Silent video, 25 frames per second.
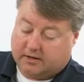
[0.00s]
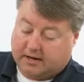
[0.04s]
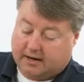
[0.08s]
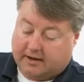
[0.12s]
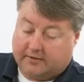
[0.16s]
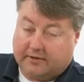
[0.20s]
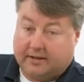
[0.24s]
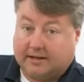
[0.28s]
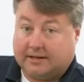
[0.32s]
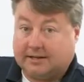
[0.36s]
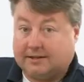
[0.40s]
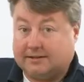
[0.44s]

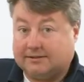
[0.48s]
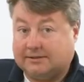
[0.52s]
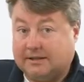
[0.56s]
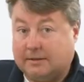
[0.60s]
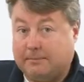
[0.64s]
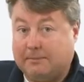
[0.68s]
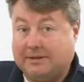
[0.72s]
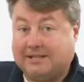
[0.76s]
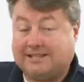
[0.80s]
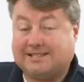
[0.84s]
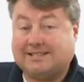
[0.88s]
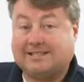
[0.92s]
and then
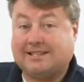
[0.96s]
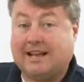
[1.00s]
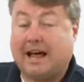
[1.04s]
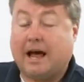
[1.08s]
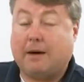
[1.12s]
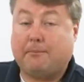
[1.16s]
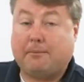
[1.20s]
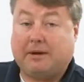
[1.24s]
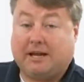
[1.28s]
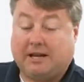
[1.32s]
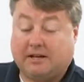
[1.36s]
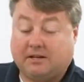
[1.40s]
clip and
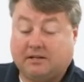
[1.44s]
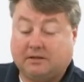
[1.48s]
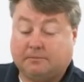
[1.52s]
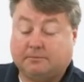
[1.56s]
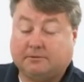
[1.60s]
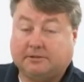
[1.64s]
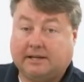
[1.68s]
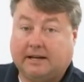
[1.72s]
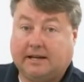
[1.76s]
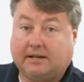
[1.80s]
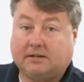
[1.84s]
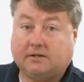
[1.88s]
snap into
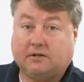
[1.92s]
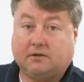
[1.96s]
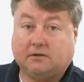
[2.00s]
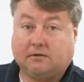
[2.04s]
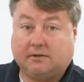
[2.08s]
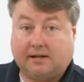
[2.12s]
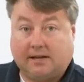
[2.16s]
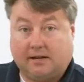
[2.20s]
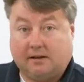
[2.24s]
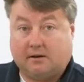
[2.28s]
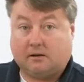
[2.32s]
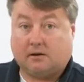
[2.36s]
place. You'll
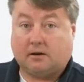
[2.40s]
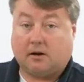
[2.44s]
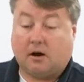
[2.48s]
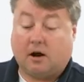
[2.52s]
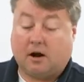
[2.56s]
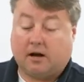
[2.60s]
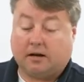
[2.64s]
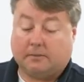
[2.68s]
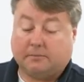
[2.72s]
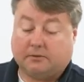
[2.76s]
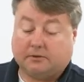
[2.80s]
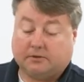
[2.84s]
hear an
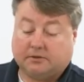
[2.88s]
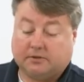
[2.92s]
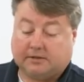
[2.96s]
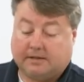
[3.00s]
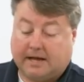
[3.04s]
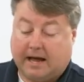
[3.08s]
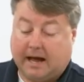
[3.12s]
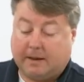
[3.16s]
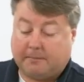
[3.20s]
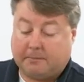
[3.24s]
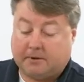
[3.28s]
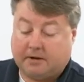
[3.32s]
audible
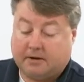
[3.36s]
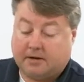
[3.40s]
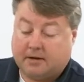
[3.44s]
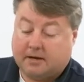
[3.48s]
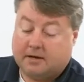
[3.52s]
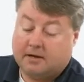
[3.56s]
snap.